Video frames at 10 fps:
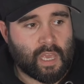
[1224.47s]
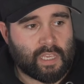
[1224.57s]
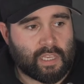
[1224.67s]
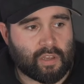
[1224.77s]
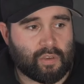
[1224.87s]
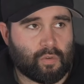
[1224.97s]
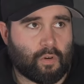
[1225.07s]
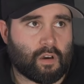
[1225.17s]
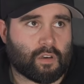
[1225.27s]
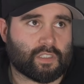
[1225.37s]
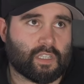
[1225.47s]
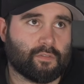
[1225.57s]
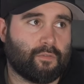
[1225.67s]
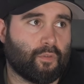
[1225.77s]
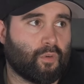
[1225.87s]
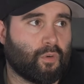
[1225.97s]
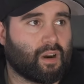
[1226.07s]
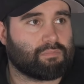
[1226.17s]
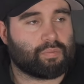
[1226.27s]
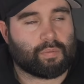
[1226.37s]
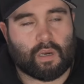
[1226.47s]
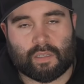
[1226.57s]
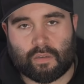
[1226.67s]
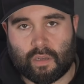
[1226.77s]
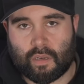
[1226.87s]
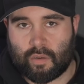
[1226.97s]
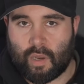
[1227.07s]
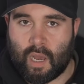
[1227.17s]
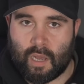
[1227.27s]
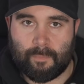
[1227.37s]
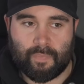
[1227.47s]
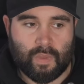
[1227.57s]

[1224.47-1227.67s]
you know, you're asking for, I don't know,